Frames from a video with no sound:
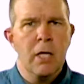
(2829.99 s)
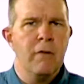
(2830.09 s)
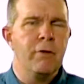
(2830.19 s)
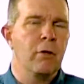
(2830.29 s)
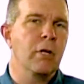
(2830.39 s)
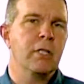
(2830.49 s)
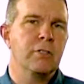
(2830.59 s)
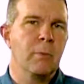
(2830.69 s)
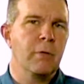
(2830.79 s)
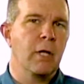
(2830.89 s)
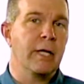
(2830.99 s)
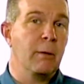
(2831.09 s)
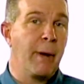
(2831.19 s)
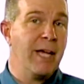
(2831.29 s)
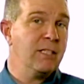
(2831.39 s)
If you look at something like the
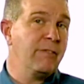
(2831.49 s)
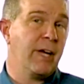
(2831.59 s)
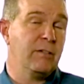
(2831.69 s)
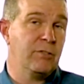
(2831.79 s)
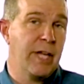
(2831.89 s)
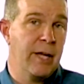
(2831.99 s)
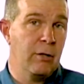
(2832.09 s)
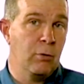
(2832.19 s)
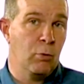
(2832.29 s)
passive house standard,